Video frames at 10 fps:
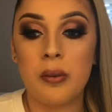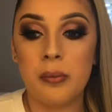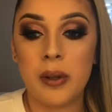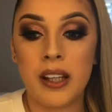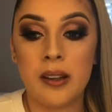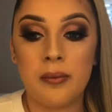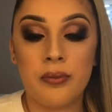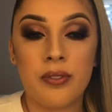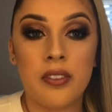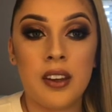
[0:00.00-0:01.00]
But
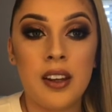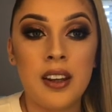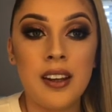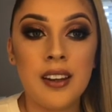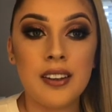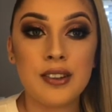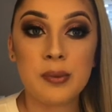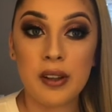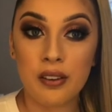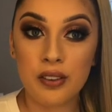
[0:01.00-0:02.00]
there's been
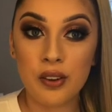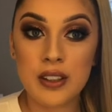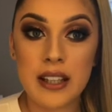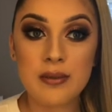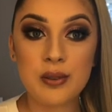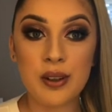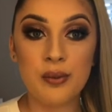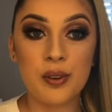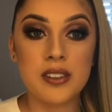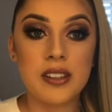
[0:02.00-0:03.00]
a few times where I've
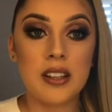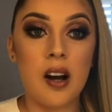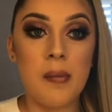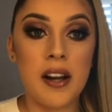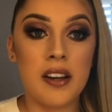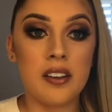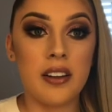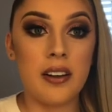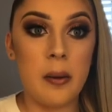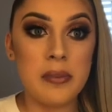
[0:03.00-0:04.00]
wanted to cut my hair like
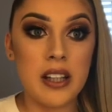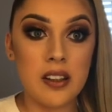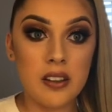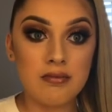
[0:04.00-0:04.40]
up to here,